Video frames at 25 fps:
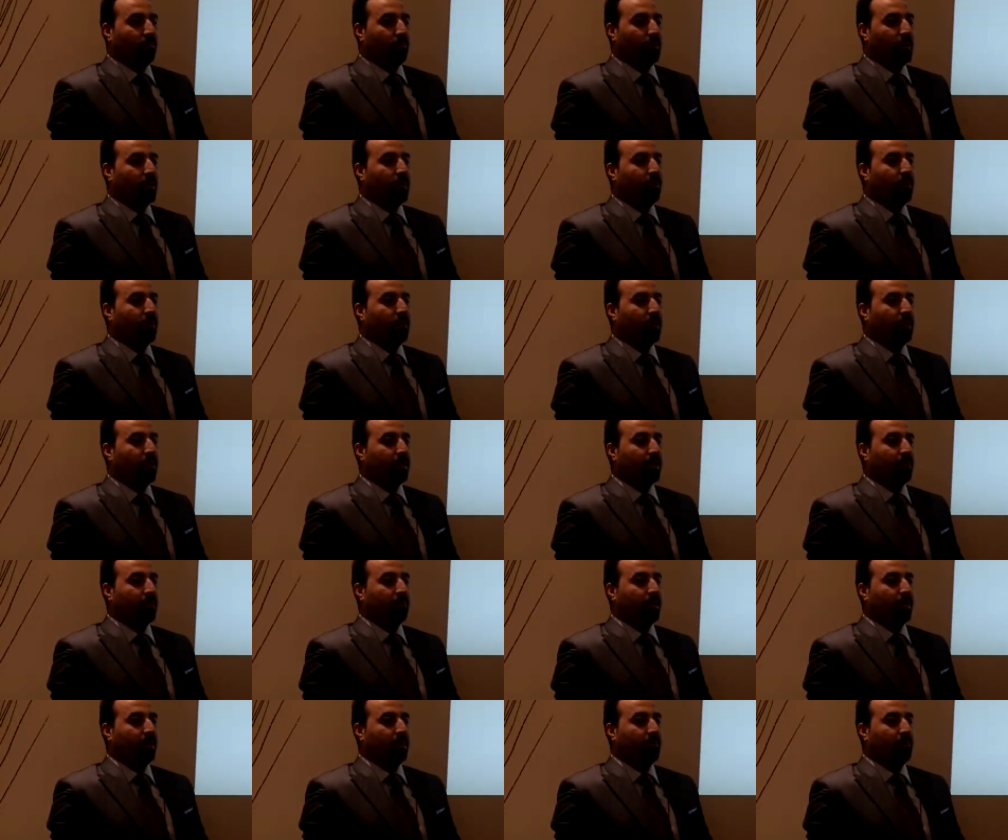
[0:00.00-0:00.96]
people
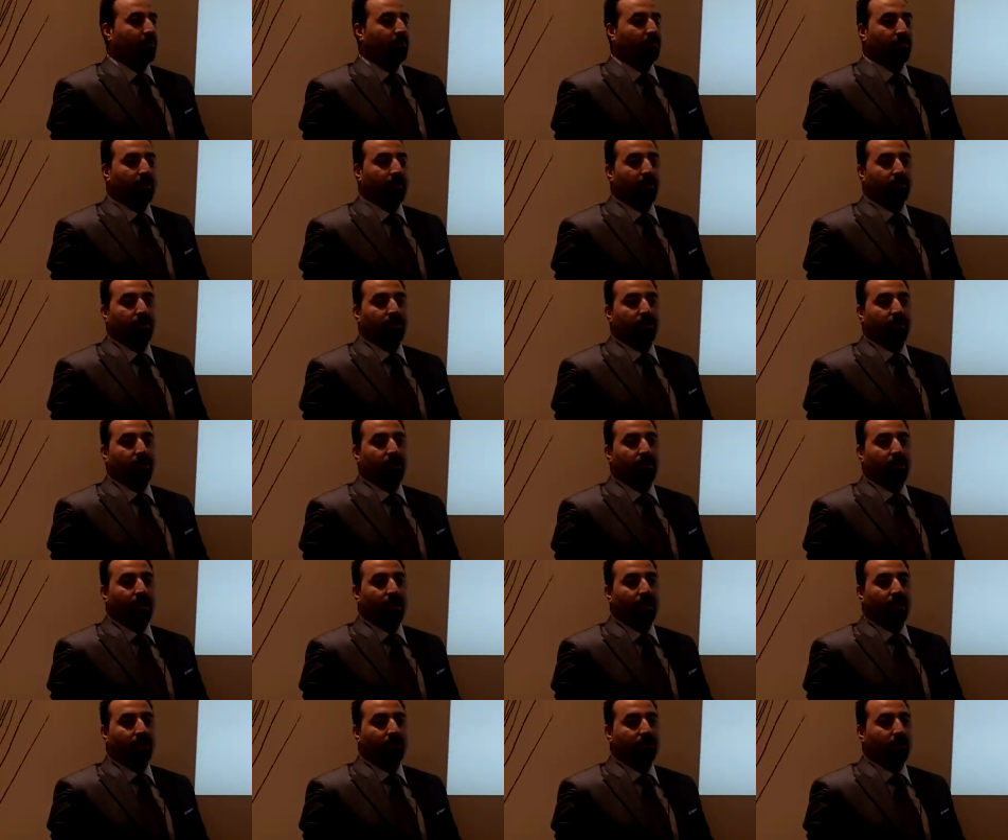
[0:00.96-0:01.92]
that you have kept in
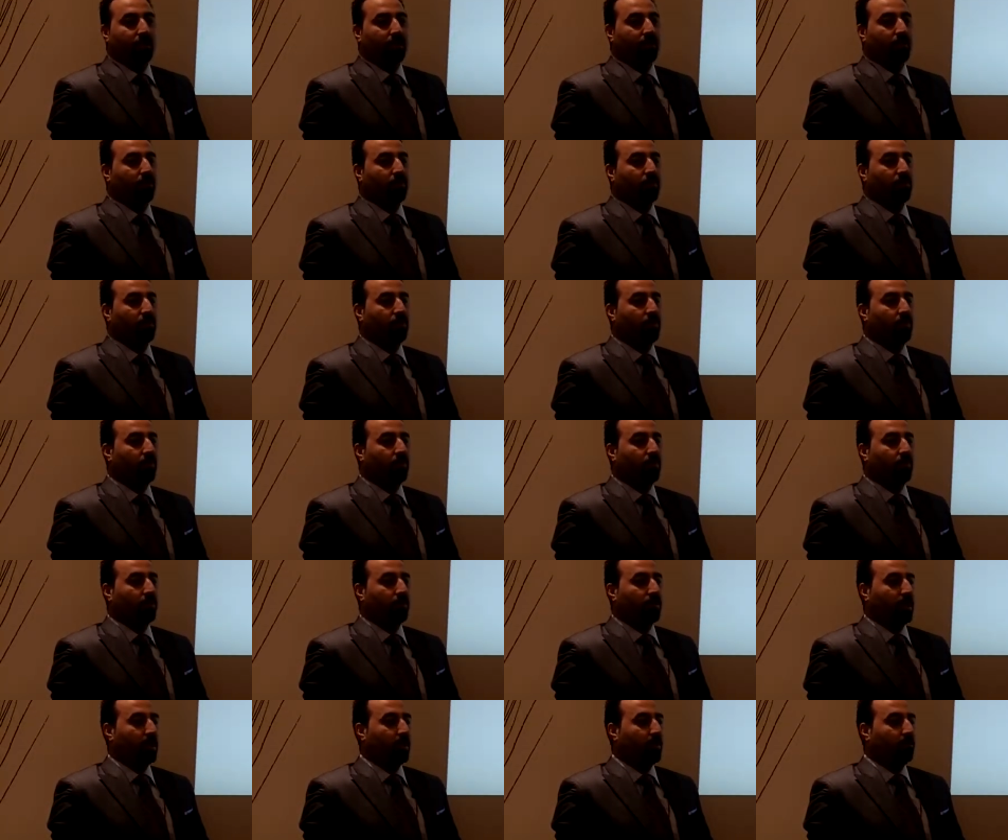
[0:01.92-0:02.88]
touch with or
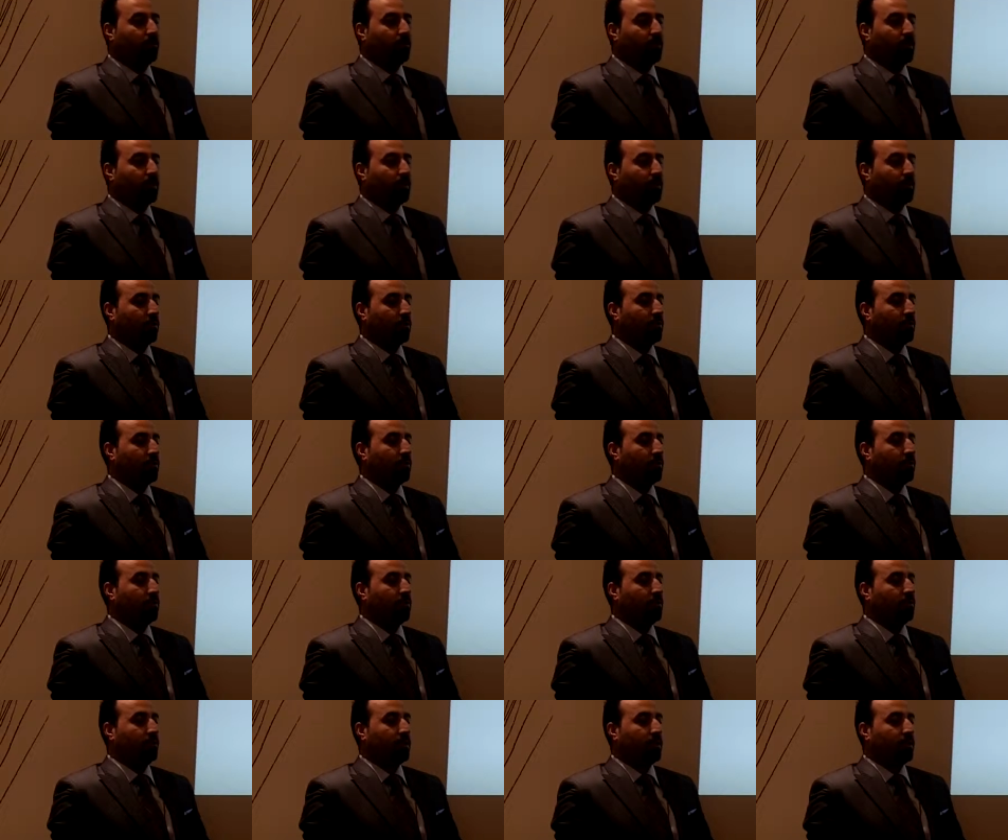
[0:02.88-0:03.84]
followed up with or
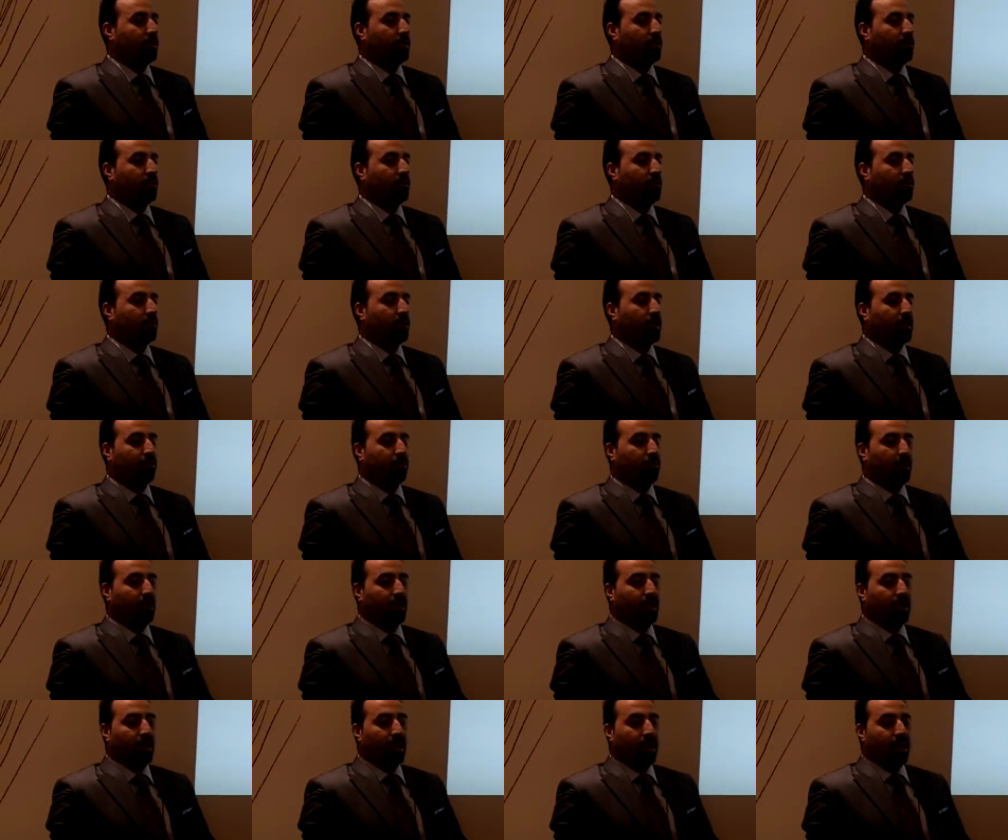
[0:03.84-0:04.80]
whatever the reason might
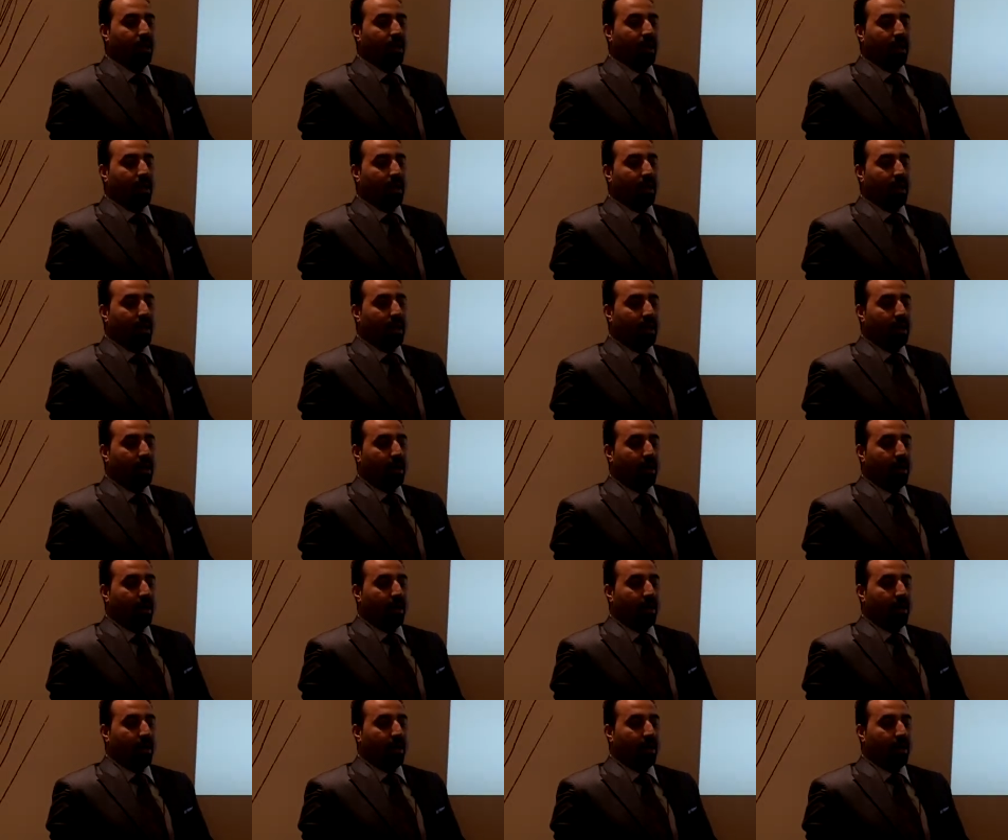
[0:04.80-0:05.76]
be.
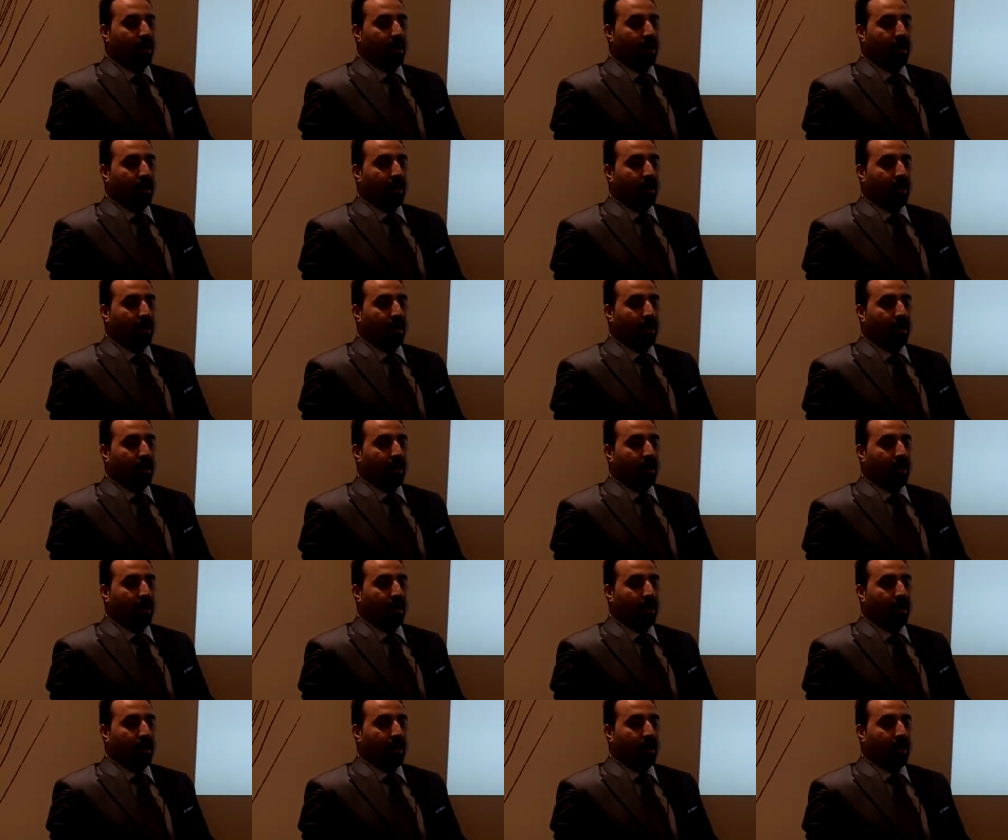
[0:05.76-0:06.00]
Uh,